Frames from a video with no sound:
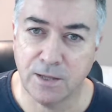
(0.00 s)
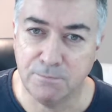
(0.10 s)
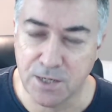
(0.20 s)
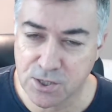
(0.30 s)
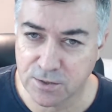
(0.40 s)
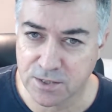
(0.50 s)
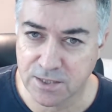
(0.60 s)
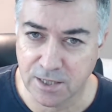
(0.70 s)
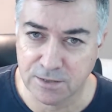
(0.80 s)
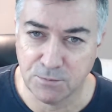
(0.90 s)
mission
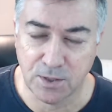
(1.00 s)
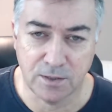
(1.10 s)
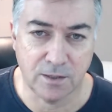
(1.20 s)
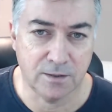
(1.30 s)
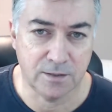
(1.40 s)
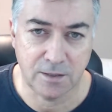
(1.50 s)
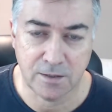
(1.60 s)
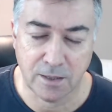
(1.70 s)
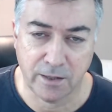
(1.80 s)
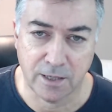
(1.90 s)
statement on the
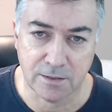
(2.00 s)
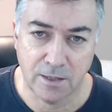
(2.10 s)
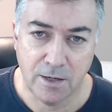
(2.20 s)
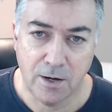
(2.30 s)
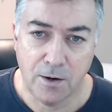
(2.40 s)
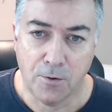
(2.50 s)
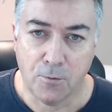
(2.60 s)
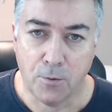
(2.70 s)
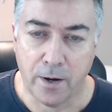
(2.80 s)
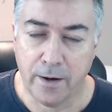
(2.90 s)
internet,
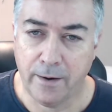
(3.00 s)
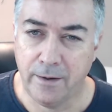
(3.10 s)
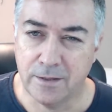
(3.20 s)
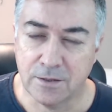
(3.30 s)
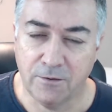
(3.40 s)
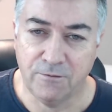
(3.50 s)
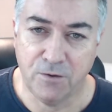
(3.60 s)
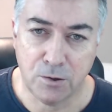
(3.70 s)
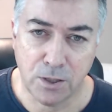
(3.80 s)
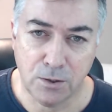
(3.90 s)
where it's a
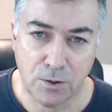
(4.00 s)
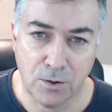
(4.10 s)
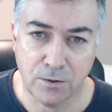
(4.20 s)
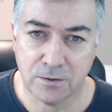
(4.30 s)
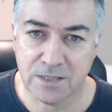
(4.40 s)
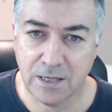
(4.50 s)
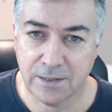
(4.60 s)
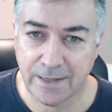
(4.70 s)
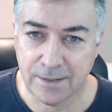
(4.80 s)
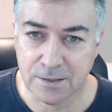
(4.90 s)
very long
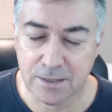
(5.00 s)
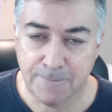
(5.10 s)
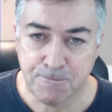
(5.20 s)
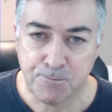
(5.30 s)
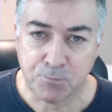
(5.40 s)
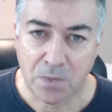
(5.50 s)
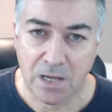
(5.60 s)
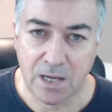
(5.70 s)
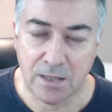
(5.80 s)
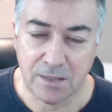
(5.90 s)
sentence,
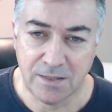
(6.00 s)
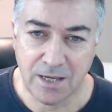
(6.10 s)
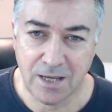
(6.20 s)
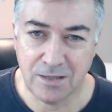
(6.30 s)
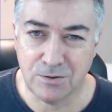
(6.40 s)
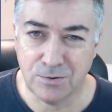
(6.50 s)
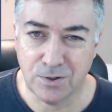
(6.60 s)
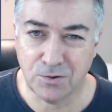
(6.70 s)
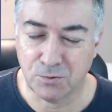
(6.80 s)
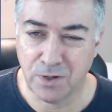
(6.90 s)
and at the end you
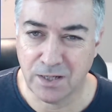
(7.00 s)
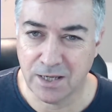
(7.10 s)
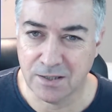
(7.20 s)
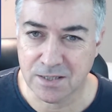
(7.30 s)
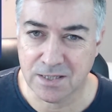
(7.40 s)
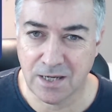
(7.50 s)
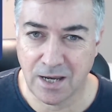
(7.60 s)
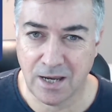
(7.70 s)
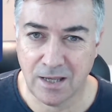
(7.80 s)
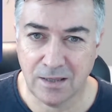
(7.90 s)
don't really
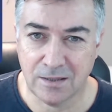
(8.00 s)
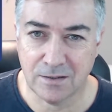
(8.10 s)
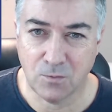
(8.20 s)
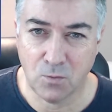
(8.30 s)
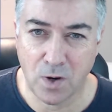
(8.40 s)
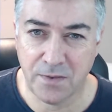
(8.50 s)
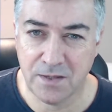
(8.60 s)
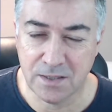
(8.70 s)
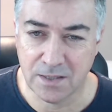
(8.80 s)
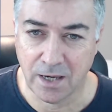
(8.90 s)
understand what
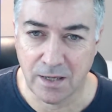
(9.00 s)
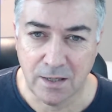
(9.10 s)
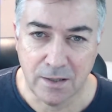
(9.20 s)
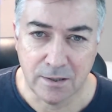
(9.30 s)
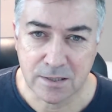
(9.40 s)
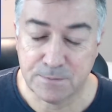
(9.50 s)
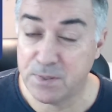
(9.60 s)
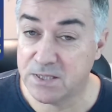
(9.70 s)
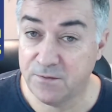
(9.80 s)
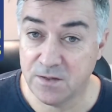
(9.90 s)
is the
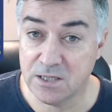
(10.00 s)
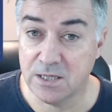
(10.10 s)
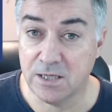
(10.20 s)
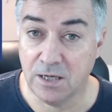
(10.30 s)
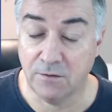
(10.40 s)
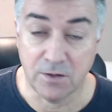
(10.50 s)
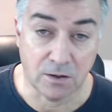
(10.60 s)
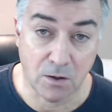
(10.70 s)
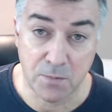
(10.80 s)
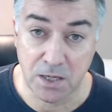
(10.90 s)
specificity of the
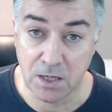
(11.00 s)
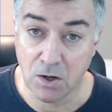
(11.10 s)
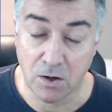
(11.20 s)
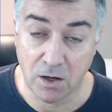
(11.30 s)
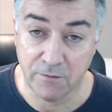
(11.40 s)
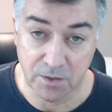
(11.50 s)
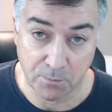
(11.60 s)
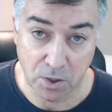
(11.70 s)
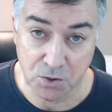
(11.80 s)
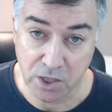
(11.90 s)
company or of the
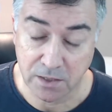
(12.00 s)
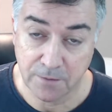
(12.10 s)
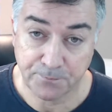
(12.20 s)
project.